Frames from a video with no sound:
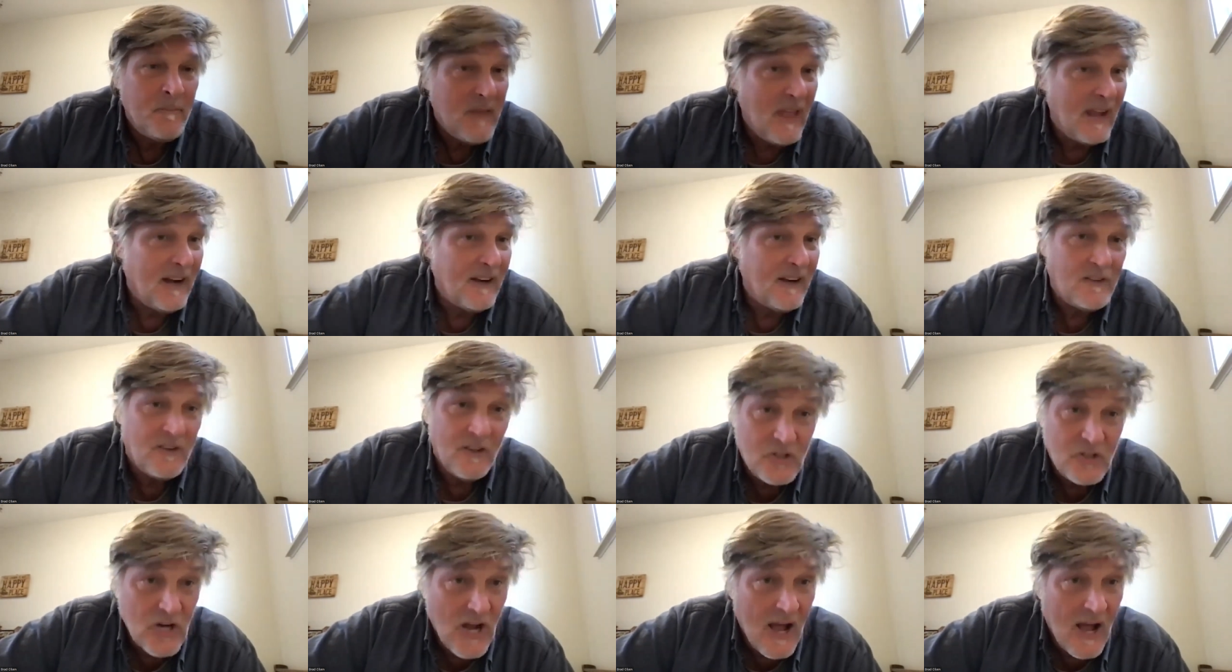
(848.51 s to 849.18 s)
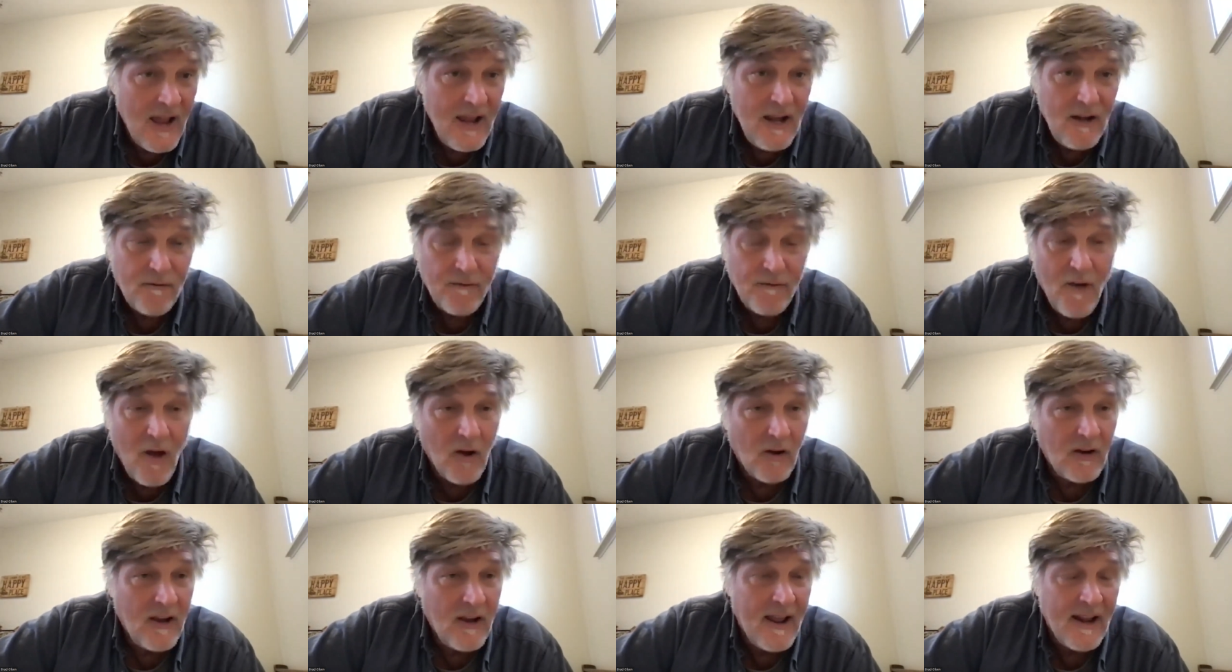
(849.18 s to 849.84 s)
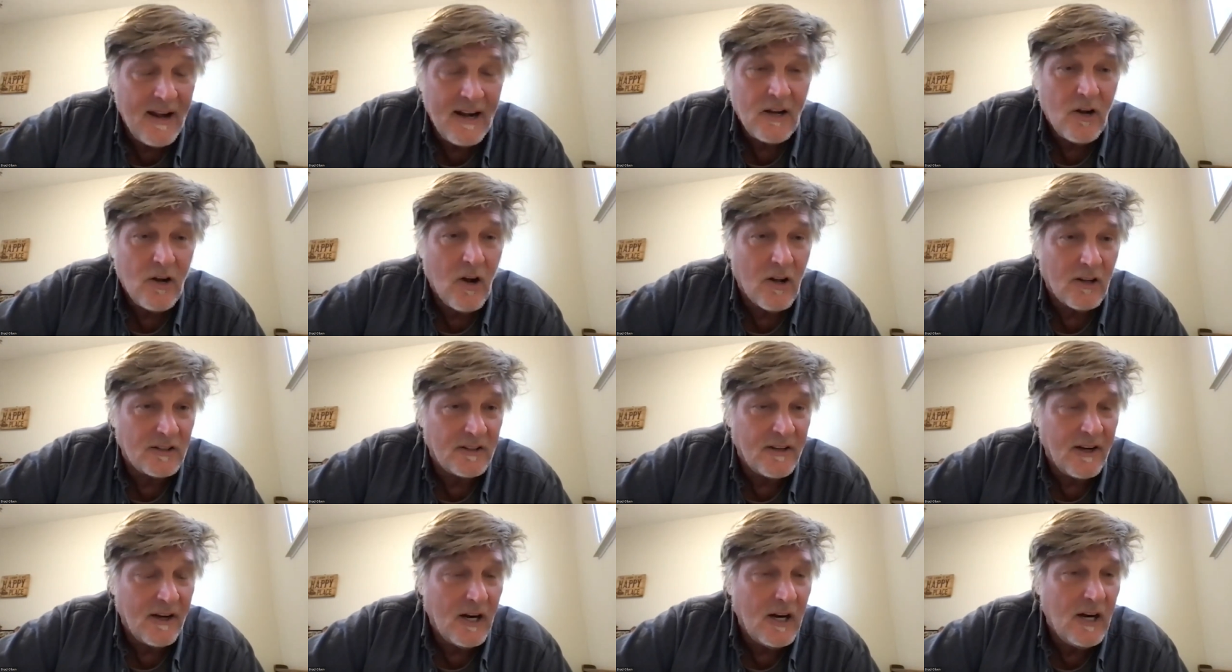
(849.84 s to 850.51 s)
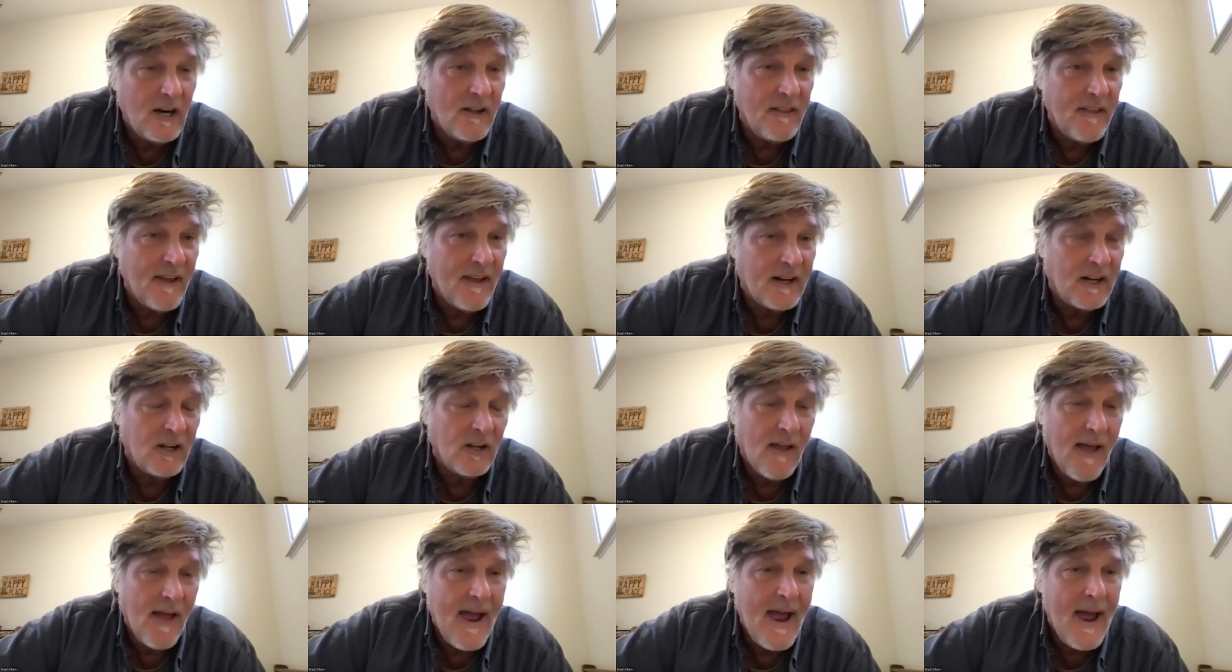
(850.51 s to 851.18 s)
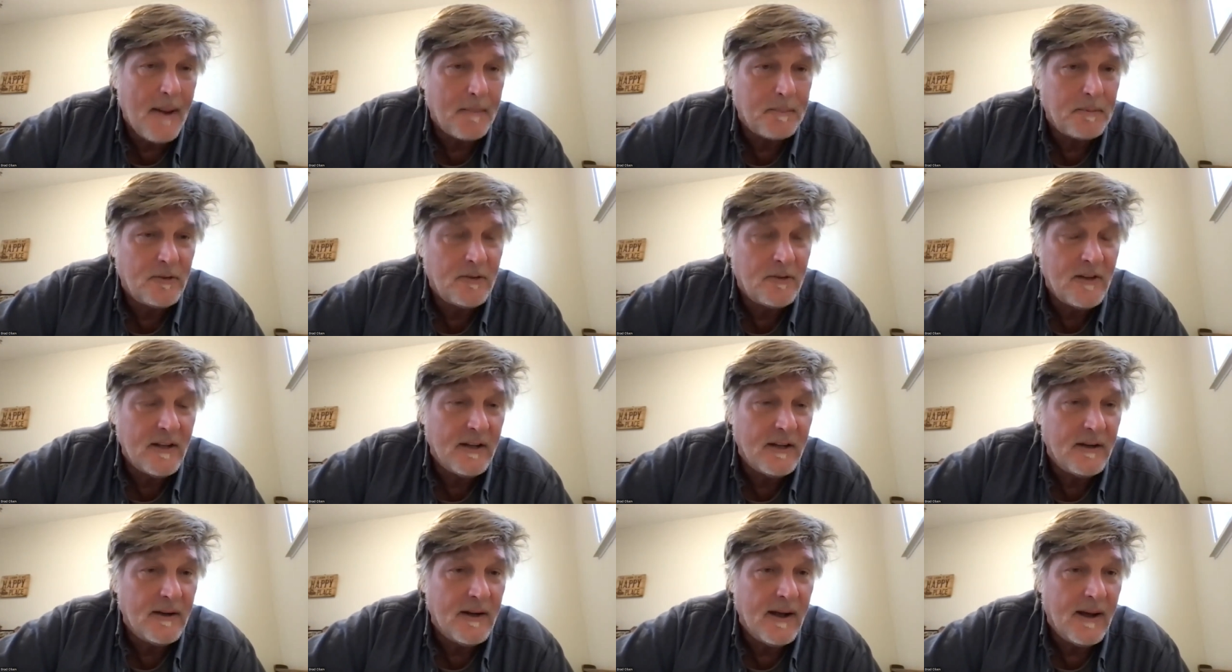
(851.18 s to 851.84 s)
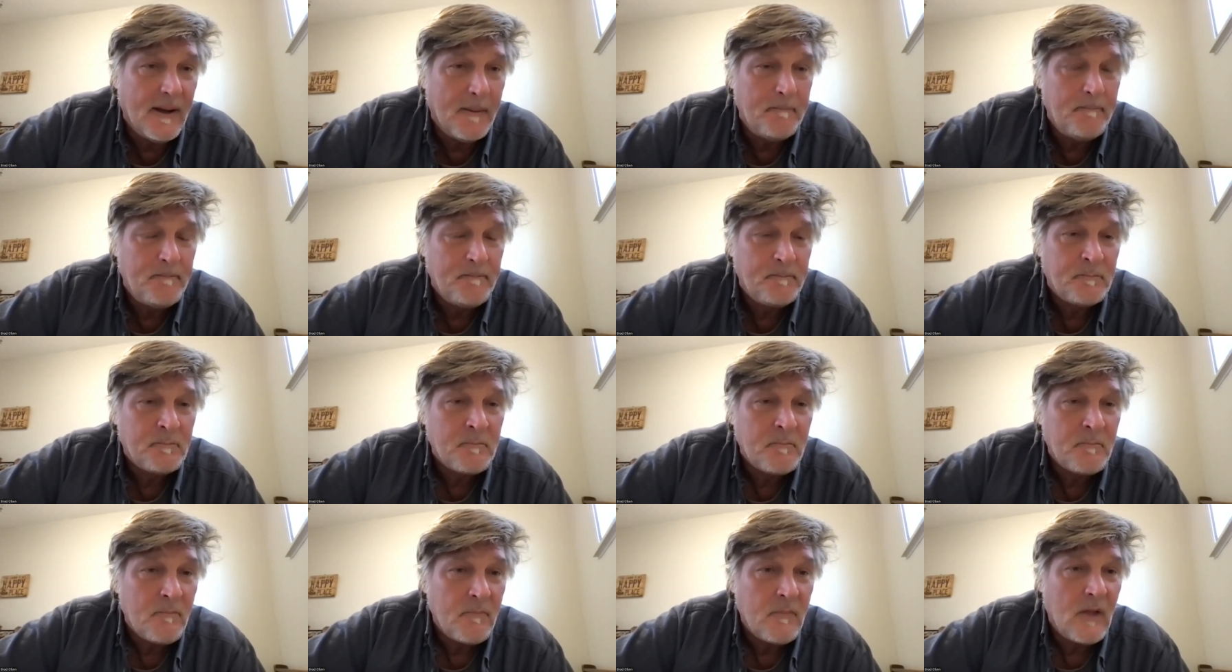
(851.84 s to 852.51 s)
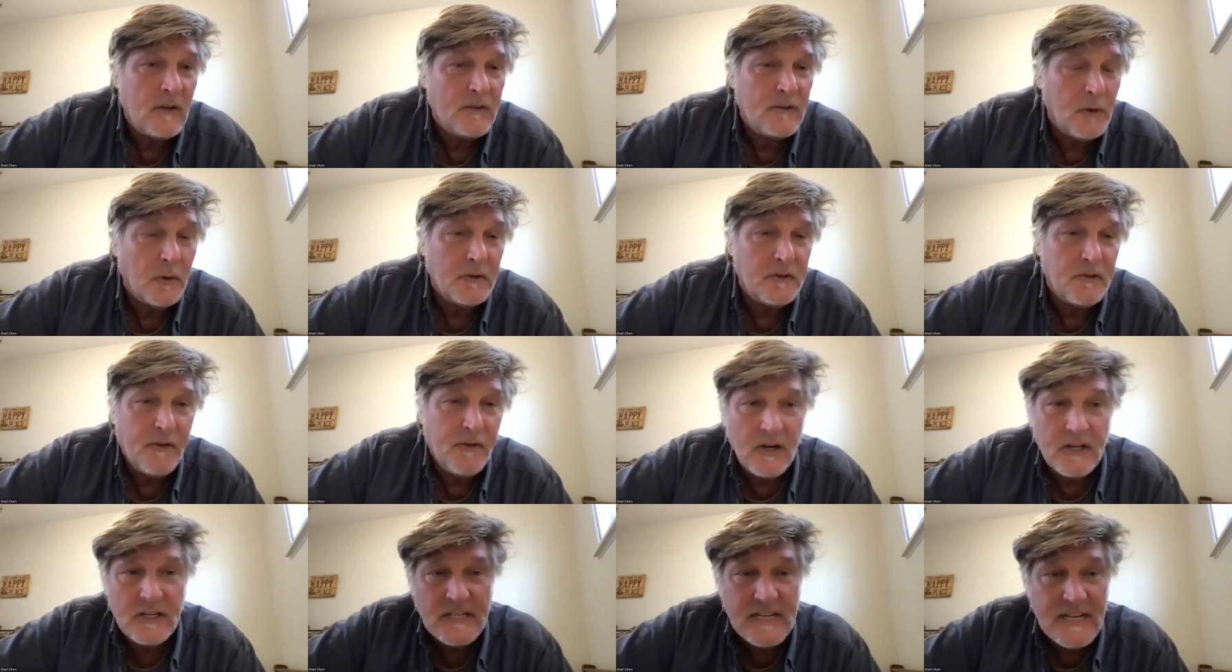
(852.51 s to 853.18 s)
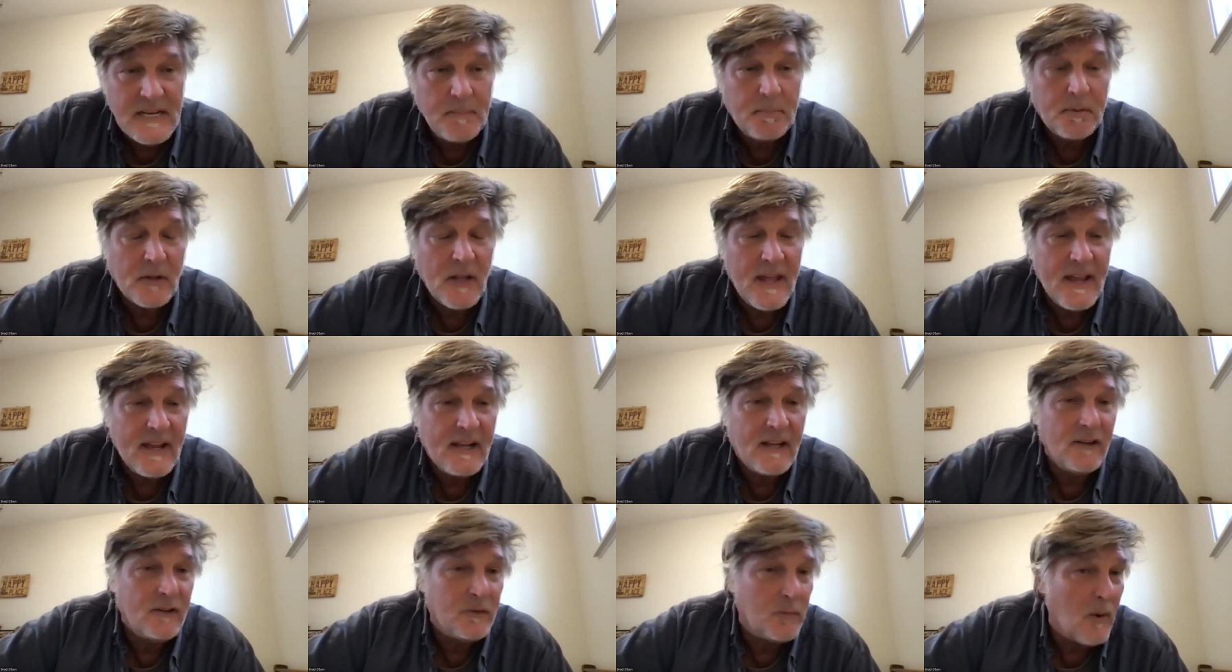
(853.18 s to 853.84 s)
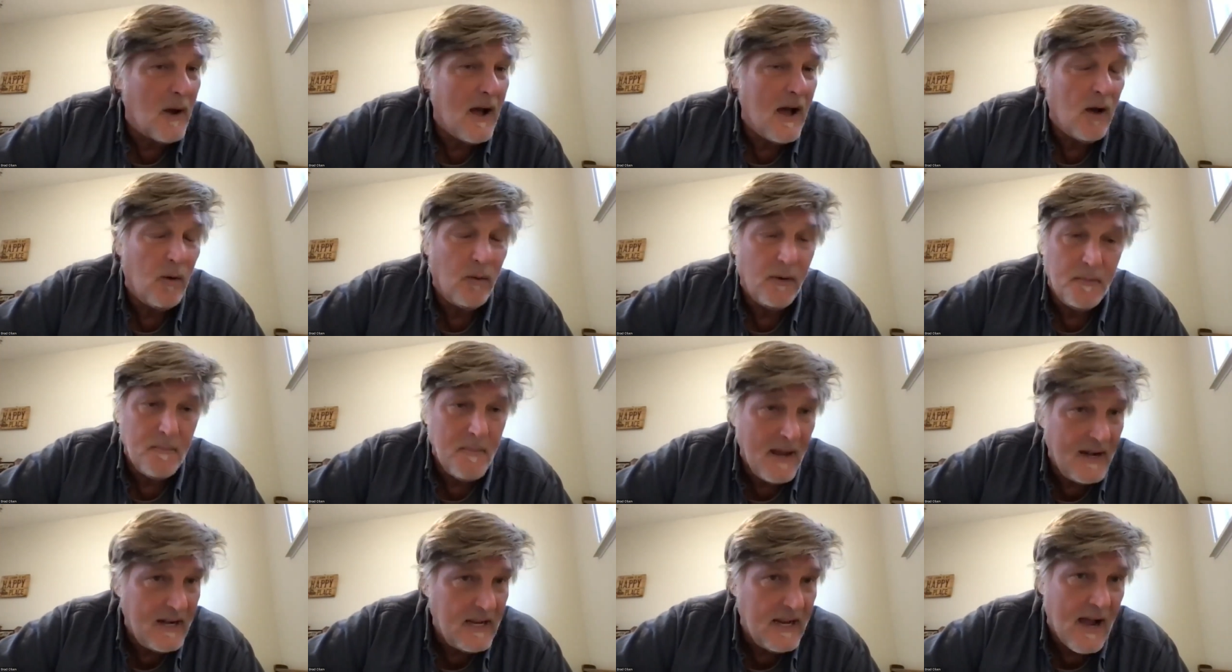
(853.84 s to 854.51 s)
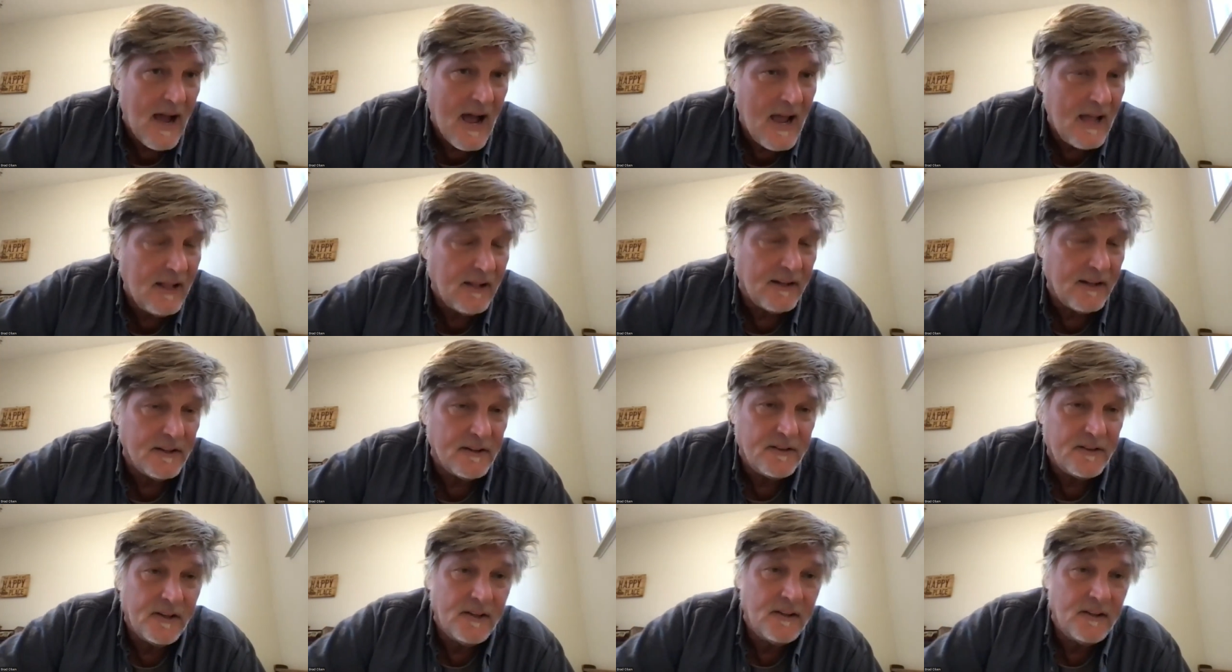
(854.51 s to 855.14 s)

And it's a giant volcanic caldera that collapsed. And um, so it's very deep lake as well, with many islands.